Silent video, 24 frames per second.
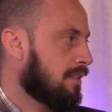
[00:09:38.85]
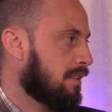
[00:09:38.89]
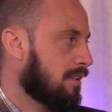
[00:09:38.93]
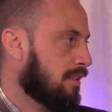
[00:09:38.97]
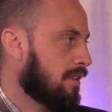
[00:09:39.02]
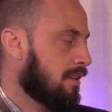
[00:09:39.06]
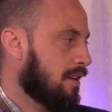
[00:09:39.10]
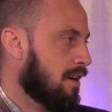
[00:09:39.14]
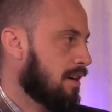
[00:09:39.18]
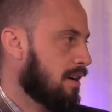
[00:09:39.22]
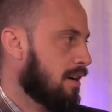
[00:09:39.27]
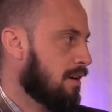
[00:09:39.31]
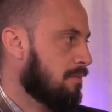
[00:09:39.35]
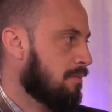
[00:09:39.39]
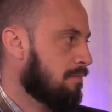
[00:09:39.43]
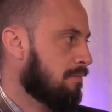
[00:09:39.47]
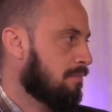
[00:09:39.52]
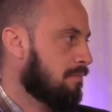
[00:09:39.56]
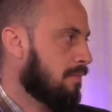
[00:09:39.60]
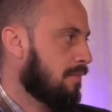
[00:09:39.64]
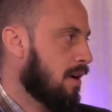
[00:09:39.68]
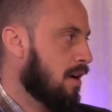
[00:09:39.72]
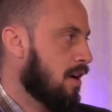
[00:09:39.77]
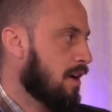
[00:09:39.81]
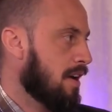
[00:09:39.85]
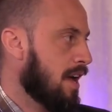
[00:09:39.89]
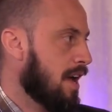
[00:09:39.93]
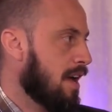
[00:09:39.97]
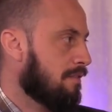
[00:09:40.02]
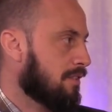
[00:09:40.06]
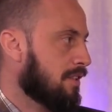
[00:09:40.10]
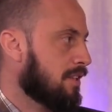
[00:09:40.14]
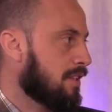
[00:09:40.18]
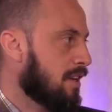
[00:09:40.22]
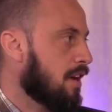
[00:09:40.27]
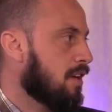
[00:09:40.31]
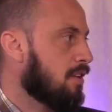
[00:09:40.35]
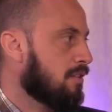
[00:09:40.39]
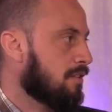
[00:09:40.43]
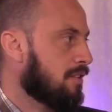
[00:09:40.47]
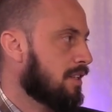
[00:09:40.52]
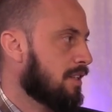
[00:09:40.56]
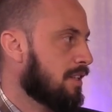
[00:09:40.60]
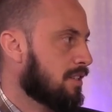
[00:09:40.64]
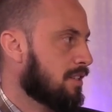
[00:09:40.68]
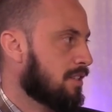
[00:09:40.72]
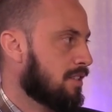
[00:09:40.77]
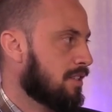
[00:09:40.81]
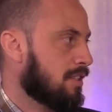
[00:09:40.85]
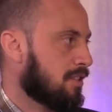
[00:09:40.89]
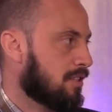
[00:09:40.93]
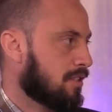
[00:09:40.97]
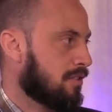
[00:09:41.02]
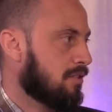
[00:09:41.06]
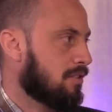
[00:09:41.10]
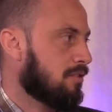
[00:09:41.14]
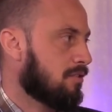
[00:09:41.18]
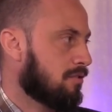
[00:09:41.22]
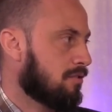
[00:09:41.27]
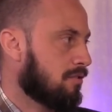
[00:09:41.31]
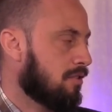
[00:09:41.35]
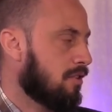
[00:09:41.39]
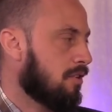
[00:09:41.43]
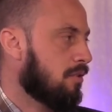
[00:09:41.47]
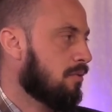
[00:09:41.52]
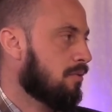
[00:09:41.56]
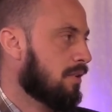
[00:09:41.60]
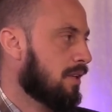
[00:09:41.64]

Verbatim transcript: Um, I have to know this, this control,